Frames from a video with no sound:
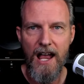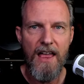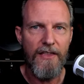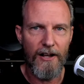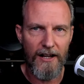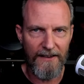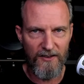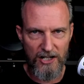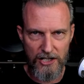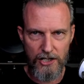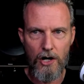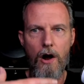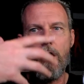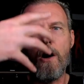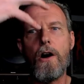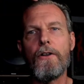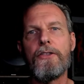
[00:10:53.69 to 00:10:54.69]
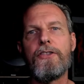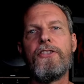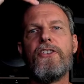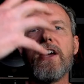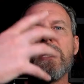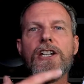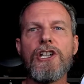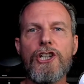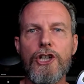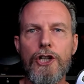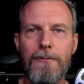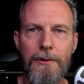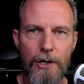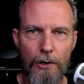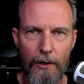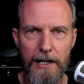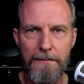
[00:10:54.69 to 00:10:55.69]
They're like these tall, thin,
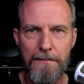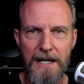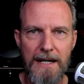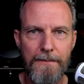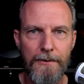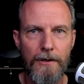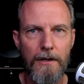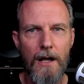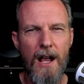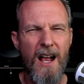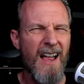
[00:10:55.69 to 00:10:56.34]
humanoid people.